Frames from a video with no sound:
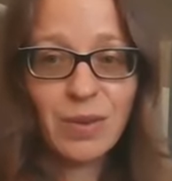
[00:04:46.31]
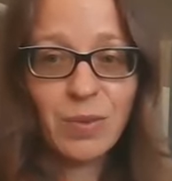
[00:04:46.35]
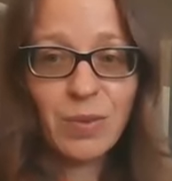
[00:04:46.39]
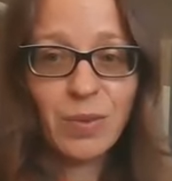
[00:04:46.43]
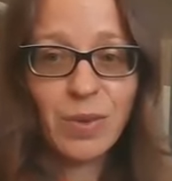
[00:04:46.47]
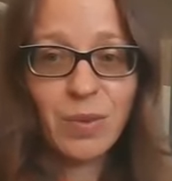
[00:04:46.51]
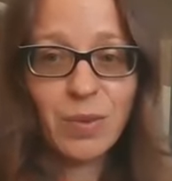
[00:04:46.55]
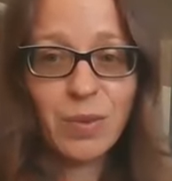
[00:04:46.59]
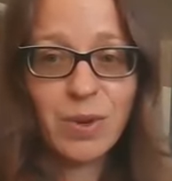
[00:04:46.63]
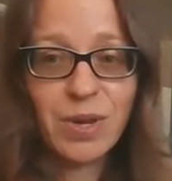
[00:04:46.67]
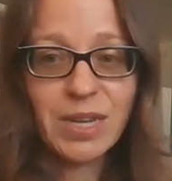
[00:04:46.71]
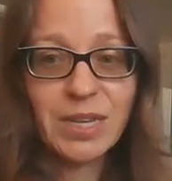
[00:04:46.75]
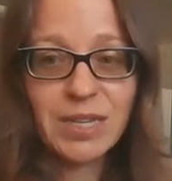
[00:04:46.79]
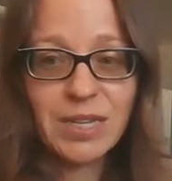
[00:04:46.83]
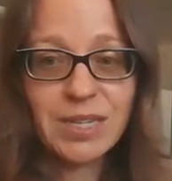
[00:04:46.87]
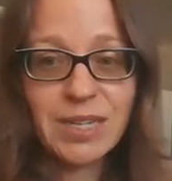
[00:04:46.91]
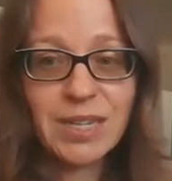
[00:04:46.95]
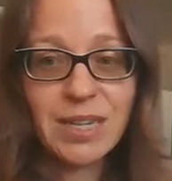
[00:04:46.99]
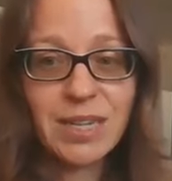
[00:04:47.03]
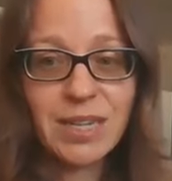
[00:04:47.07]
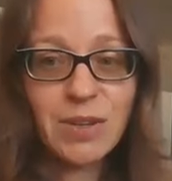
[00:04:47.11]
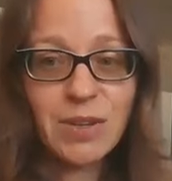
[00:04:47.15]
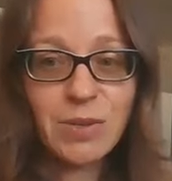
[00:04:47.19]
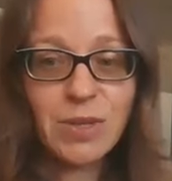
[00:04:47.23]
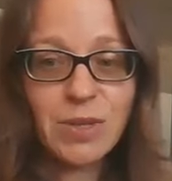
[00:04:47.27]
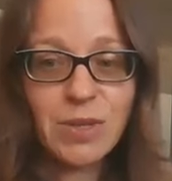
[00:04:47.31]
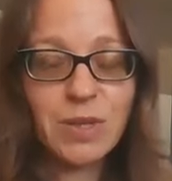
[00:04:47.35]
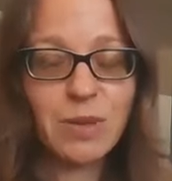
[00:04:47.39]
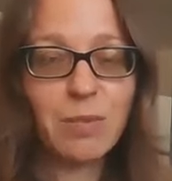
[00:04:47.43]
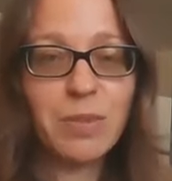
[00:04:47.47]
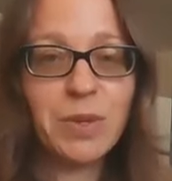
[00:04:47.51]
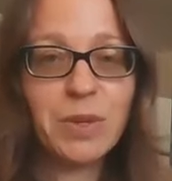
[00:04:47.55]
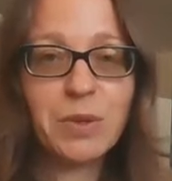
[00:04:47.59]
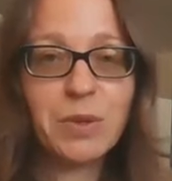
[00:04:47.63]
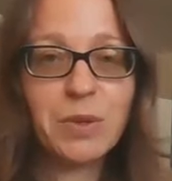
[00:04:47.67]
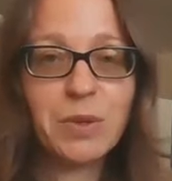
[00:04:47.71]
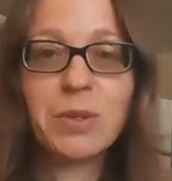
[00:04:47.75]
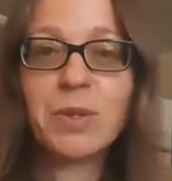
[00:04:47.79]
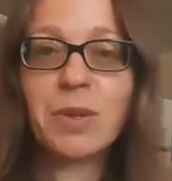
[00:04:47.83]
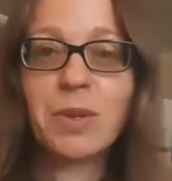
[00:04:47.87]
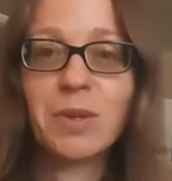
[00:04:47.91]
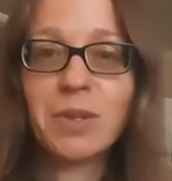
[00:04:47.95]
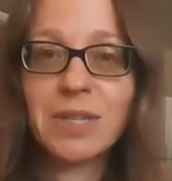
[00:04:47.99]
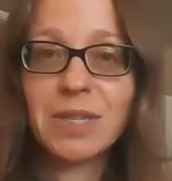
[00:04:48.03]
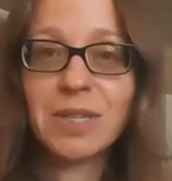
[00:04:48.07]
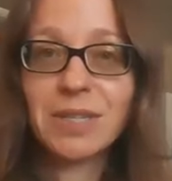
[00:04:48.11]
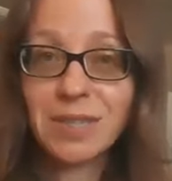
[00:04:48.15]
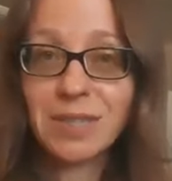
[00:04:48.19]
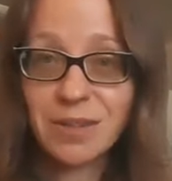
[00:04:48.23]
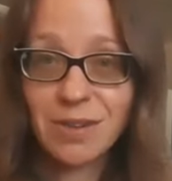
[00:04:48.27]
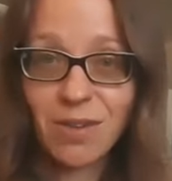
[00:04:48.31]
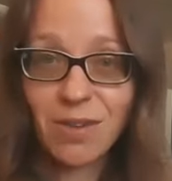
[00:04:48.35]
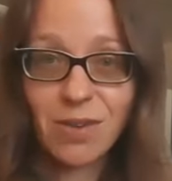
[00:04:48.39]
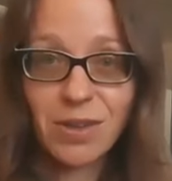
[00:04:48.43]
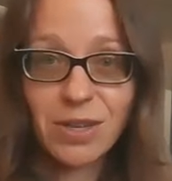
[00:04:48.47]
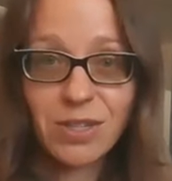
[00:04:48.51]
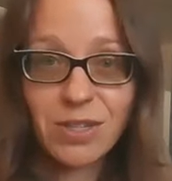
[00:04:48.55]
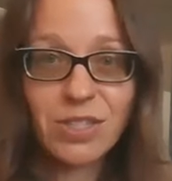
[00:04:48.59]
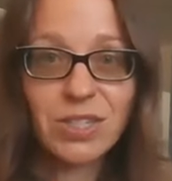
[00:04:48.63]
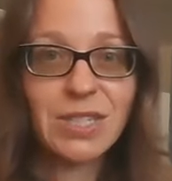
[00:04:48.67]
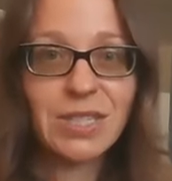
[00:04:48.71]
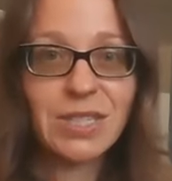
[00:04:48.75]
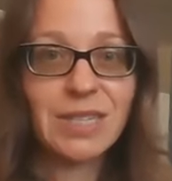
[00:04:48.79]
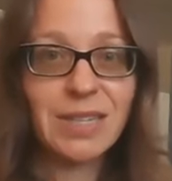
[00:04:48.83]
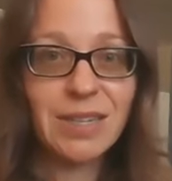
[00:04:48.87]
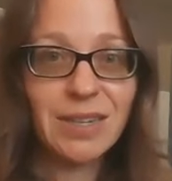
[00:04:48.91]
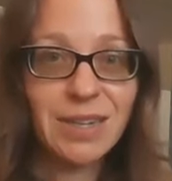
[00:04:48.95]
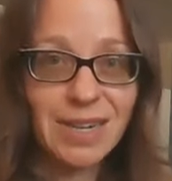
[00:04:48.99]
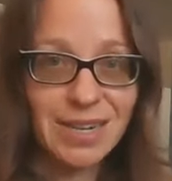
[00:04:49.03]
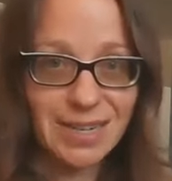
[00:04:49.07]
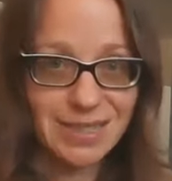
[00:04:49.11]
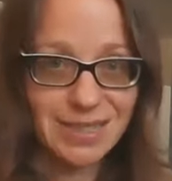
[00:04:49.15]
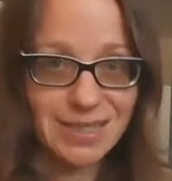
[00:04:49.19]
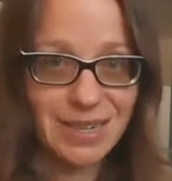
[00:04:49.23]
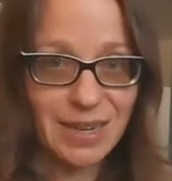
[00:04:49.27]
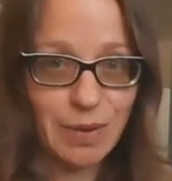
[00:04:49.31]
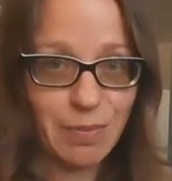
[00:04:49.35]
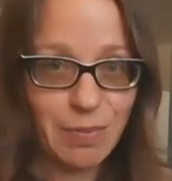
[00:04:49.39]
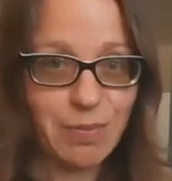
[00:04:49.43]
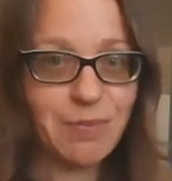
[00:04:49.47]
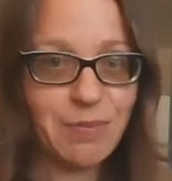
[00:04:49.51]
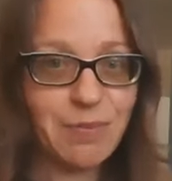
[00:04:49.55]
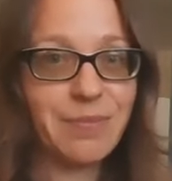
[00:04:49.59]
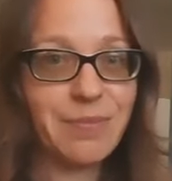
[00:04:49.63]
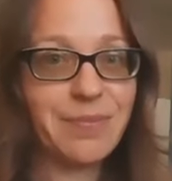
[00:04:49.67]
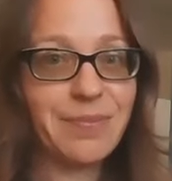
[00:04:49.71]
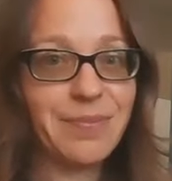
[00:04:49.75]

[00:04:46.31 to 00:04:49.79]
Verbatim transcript: We will continue to build on this knowledge. See you next time.